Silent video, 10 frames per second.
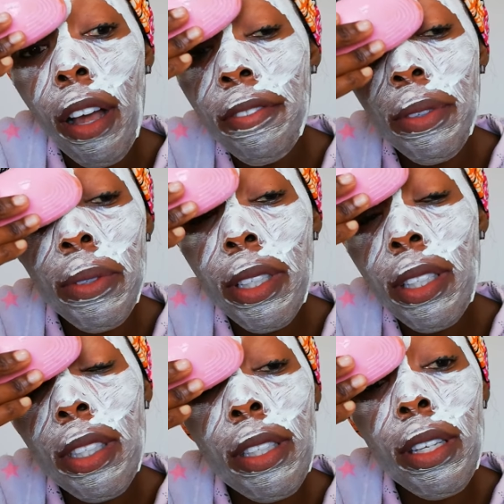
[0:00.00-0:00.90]

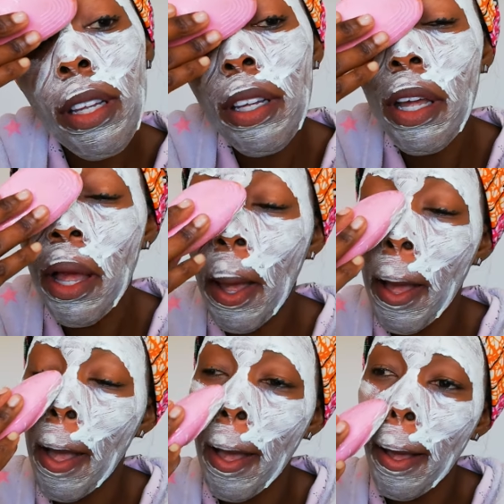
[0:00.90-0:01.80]
afterwards.
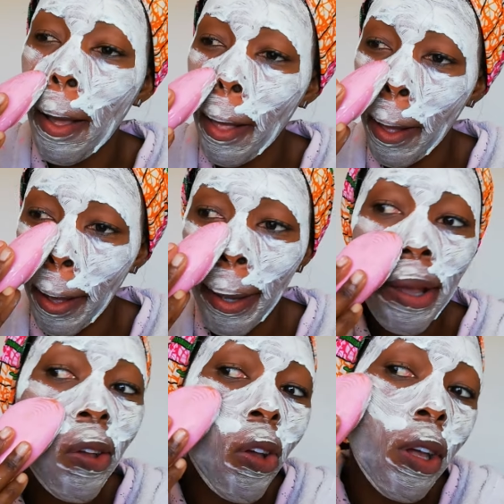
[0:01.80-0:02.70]

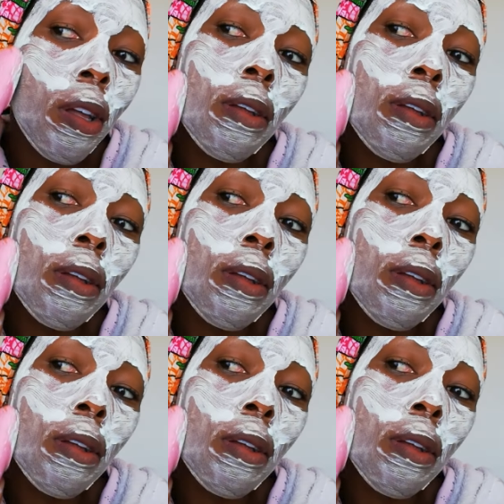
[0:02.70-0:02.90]
Like,